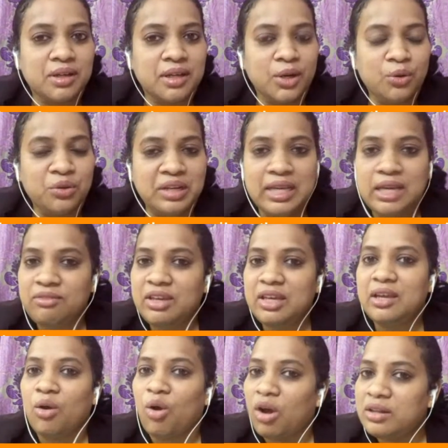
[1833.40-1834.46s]
you know TV,
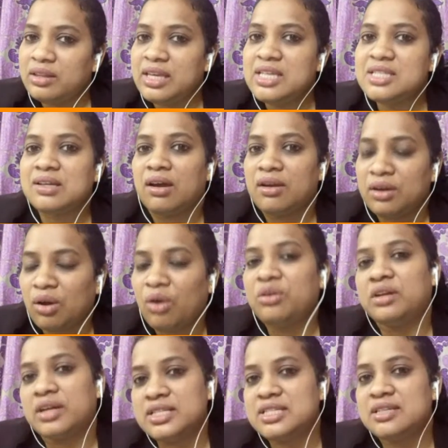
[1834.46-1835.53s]
all these are not
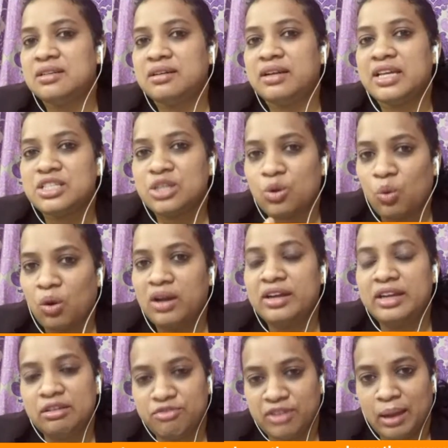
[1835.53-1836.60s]
considered as a
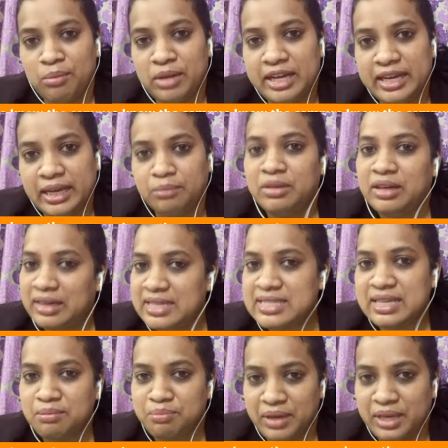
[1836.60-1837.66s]
quality family time.
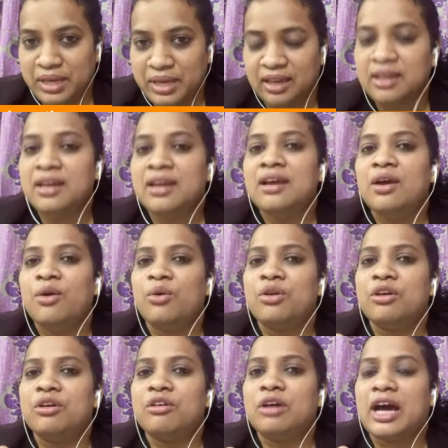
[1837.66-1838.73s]
Reason being, or
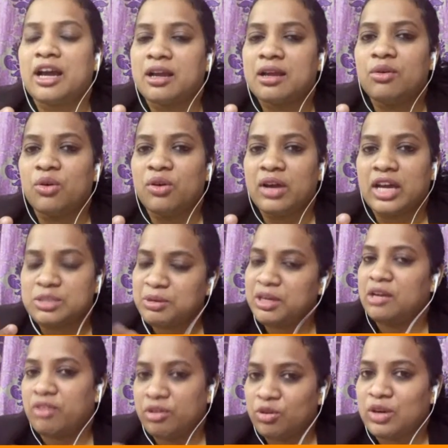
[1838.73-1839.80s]
a husband
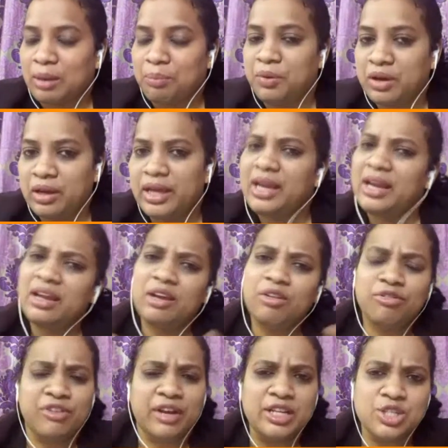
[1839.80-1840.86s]
and wife or couple illa
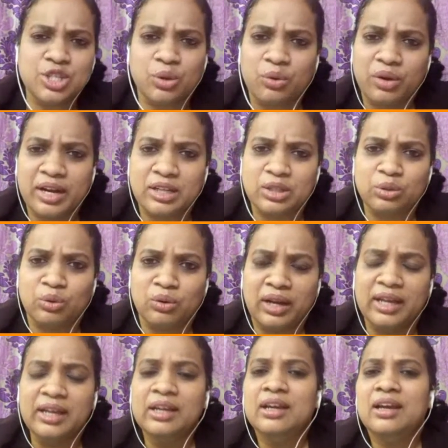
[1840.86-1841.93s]
friends kuda
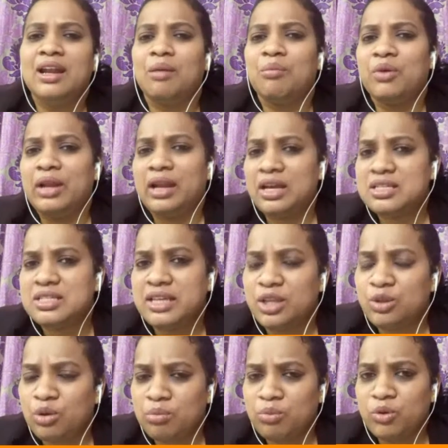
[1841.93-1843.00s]
eduthukongala namba ellam
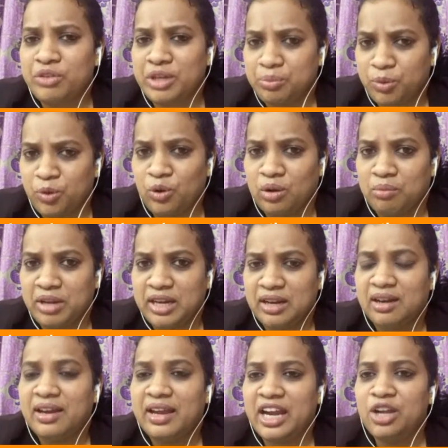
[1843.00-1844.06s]
seindhu or movie porom
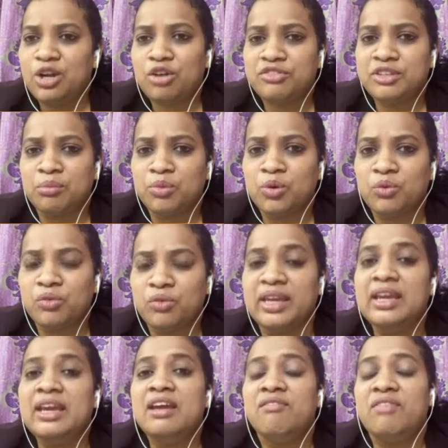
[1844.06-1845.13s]
appadina end of the movie
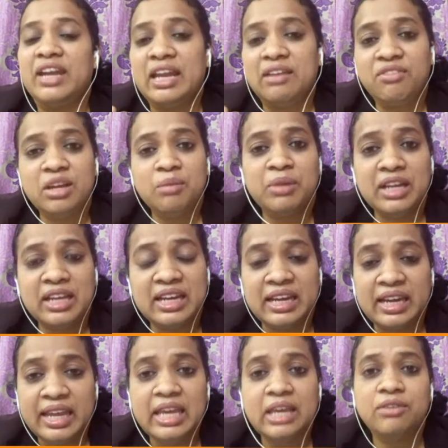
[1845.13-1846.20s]
when everybody
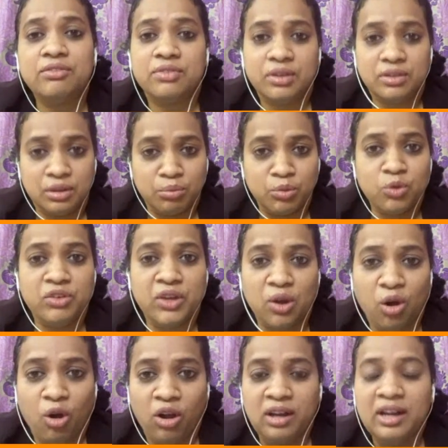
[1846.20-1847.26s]
leave the movie
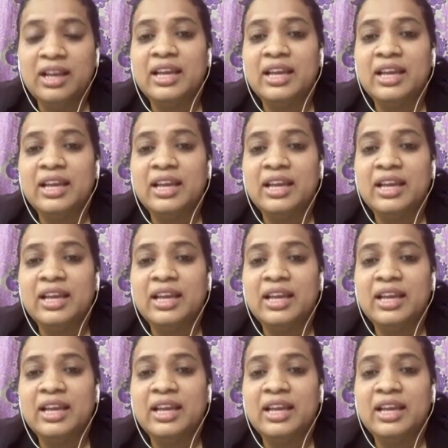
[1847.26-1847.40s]
hall